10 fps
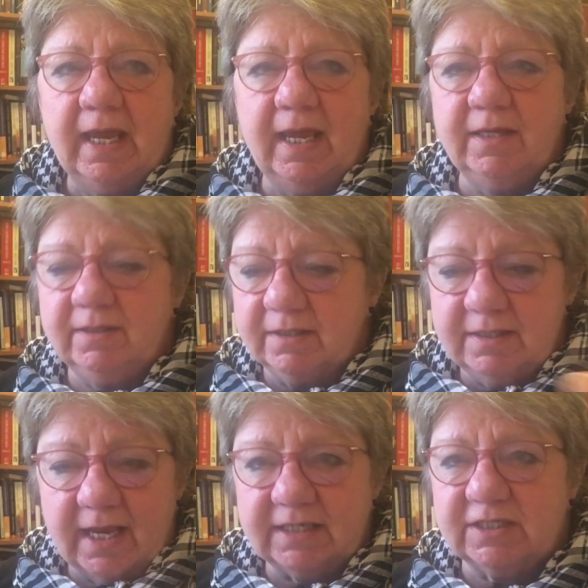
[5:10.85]
And the
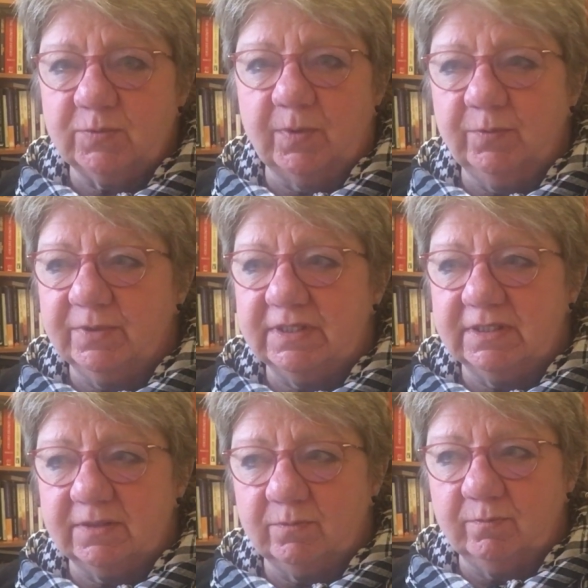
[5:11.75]
next one
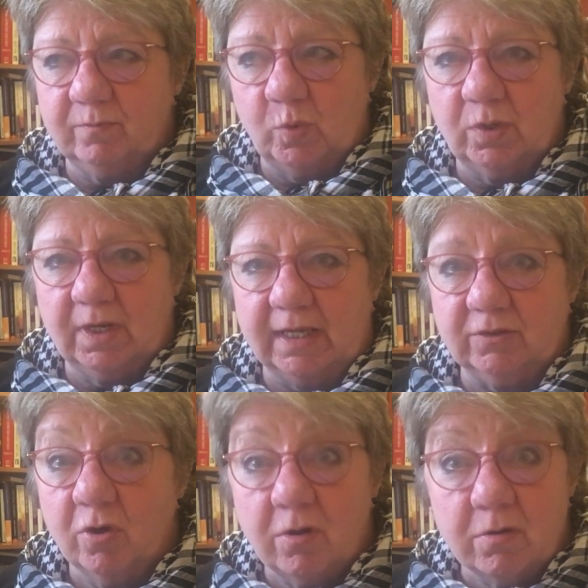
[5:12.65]
was more like,
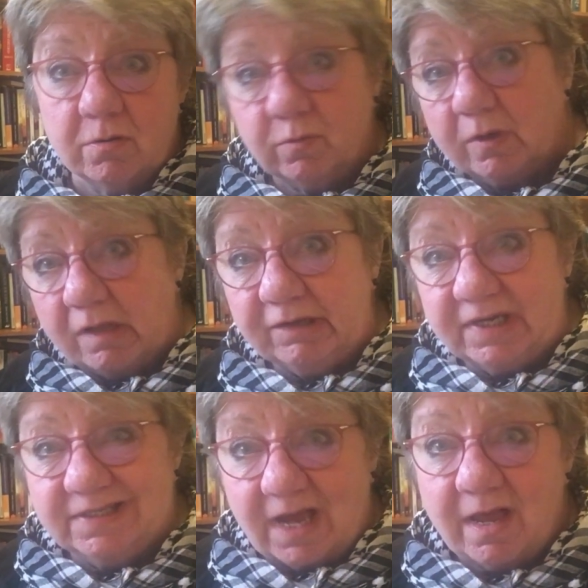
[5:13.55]
no, we're all going
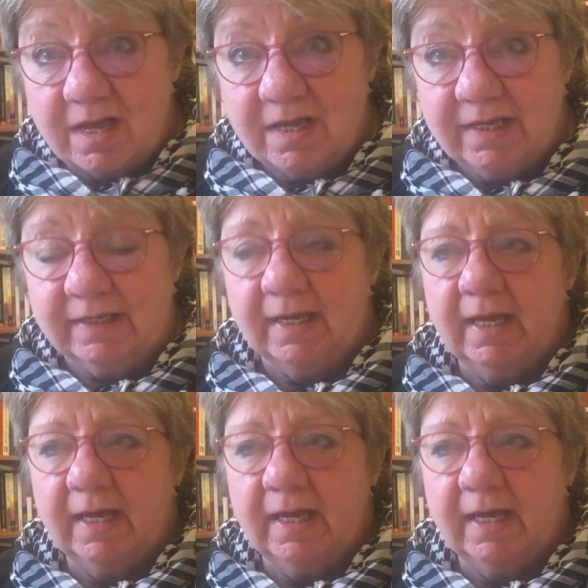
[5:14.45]
to die.